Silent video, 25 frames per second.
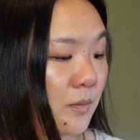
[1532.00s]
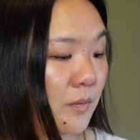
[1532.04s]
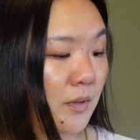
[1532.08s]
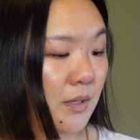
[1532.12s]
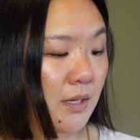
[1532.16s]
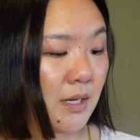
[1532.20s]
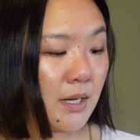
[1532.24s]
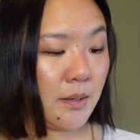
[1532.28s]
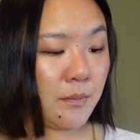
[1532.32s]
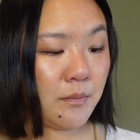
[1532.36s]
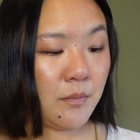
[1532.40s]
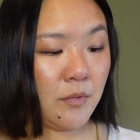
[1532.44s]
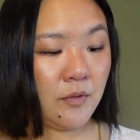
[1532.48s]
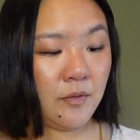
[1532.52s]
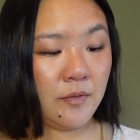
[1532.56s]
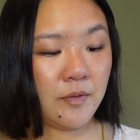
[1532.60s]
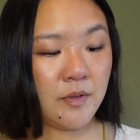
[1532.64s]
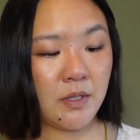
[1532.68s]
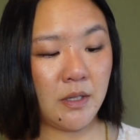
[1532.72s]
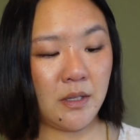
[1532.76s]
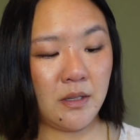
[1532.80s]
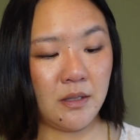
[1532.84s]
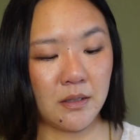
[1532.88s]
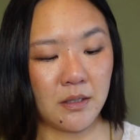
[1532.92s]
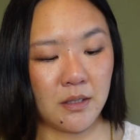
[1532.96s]
when I moved
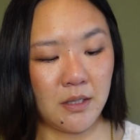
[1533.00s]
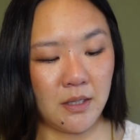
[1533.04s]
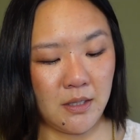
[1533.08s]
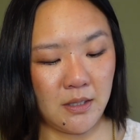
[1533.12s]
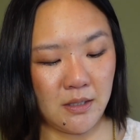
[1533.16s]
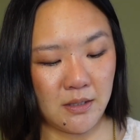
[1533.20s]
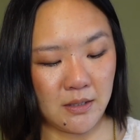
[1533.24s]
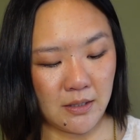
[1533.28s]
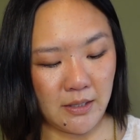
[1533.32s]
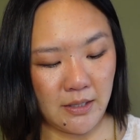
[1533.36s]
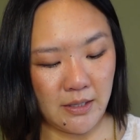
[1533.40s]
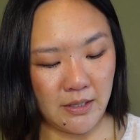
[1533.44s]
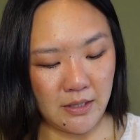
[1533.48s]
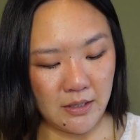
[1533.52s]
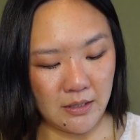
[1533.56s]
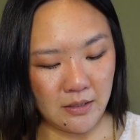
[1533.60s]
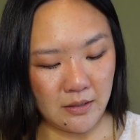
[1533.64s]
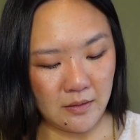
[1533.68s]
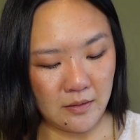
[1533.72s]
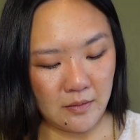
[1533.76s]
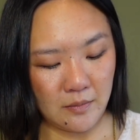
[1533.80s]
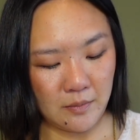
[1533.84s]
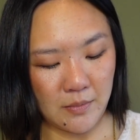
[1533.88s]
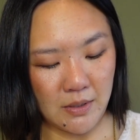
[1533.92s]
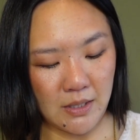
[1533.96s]
to Hong Kong,
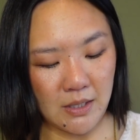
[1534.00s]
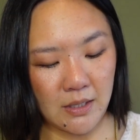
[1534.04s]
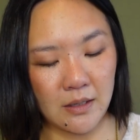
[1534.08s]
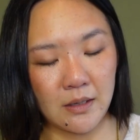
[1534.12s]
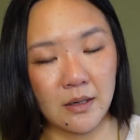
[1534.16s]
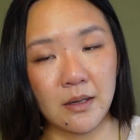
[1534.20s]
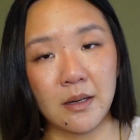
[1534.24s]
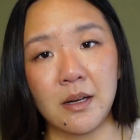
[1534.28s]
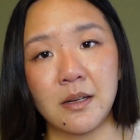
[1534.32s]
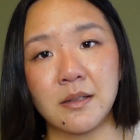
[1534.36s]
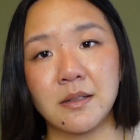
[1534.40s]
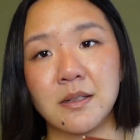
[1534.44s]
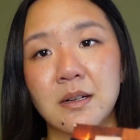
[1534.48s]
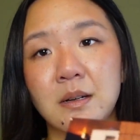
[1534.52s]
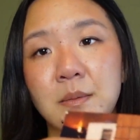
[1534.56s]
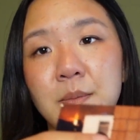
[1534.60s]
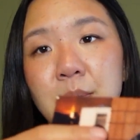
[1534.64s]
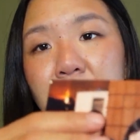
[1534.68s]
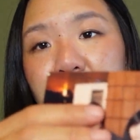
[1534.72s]
and my cousin and